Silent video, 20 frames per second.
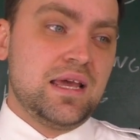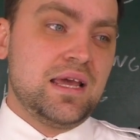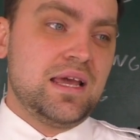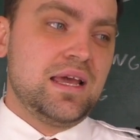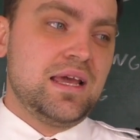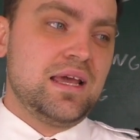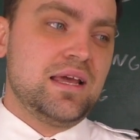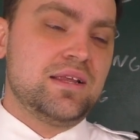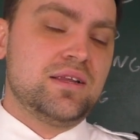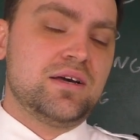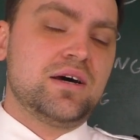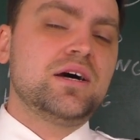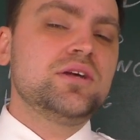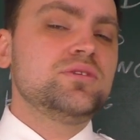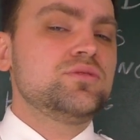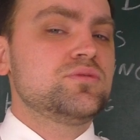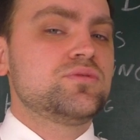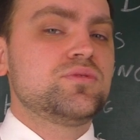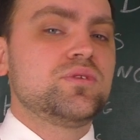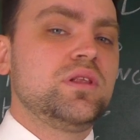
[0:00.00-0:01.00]
And I
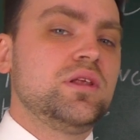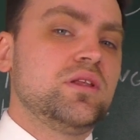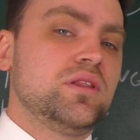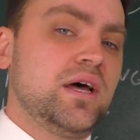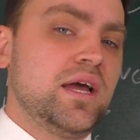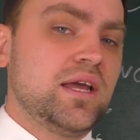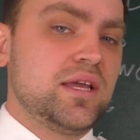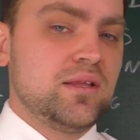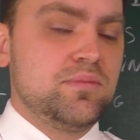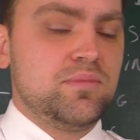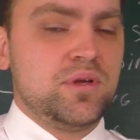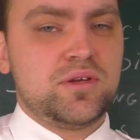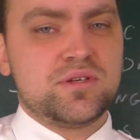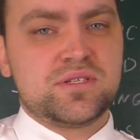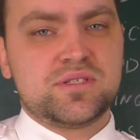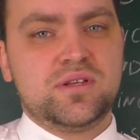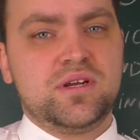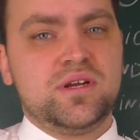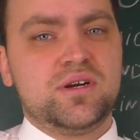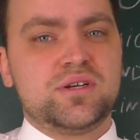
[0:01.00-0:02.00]
don't really like it
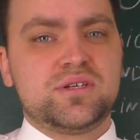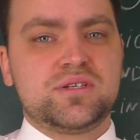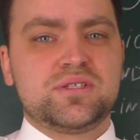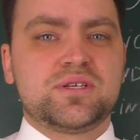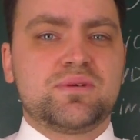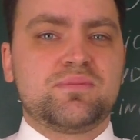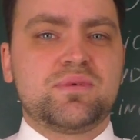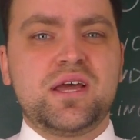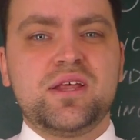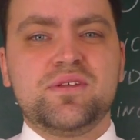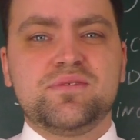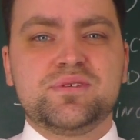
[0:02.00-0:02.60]
because there are some kind